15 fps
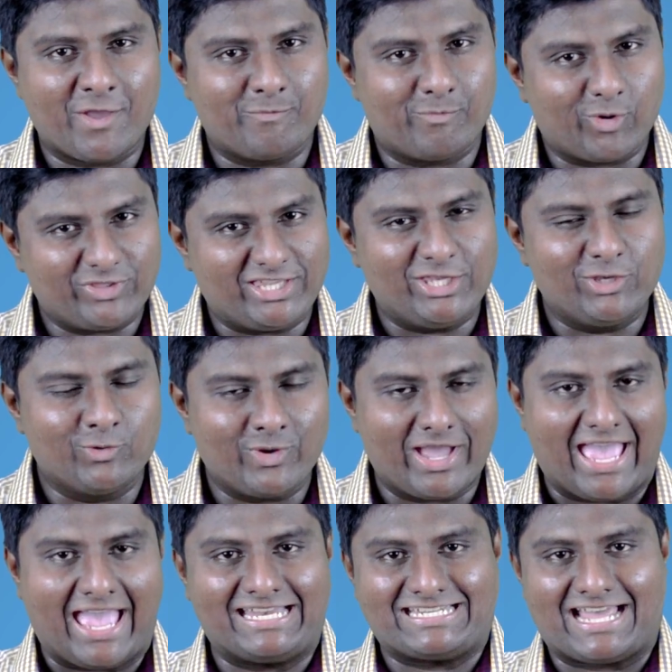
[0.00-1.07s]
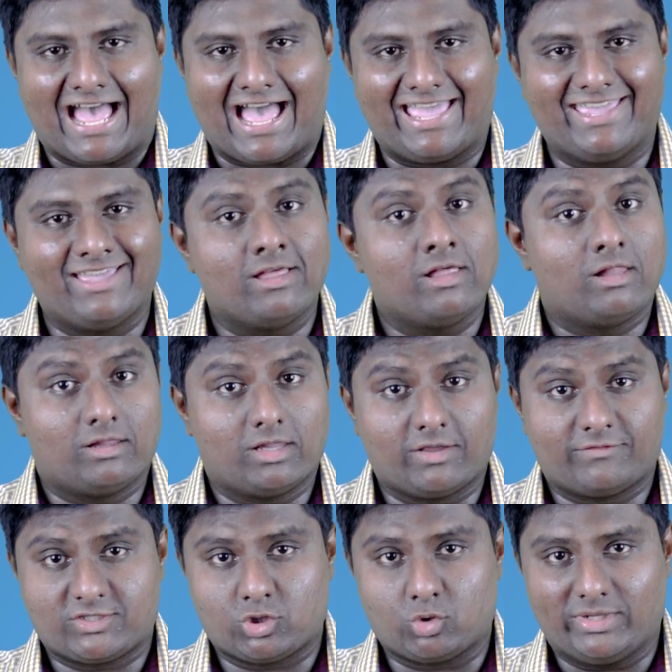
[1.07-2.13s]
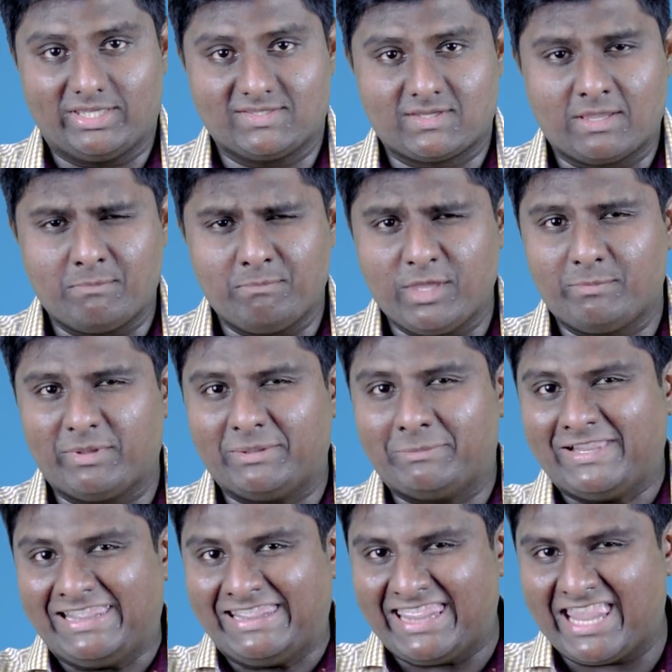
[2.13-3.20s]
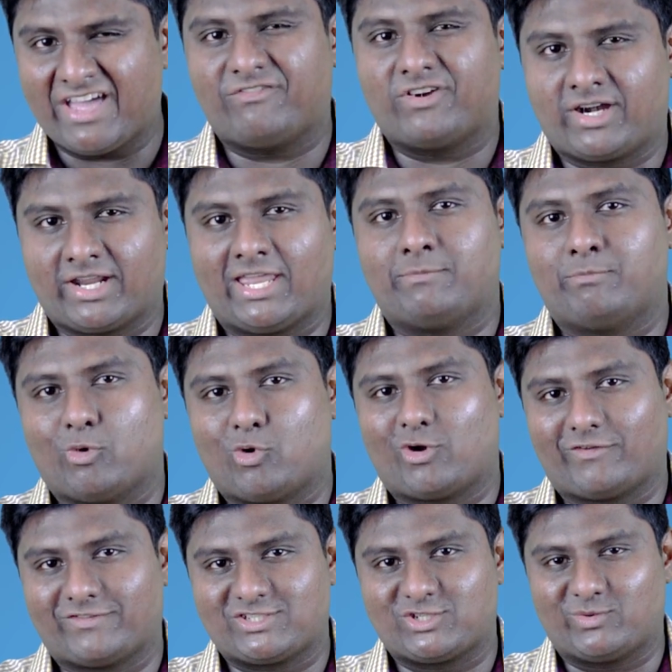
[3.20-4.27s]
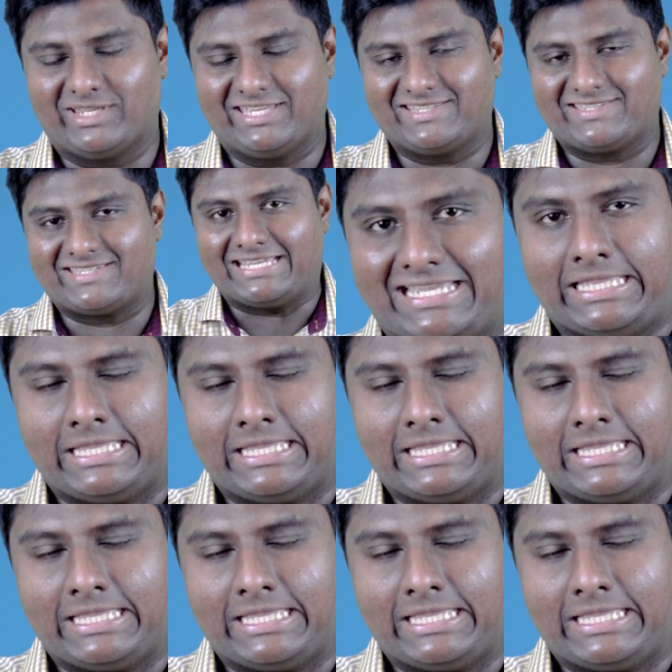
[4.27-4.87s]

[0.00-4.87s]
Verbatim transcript: Both you and I love stories. People will never get bored of stories.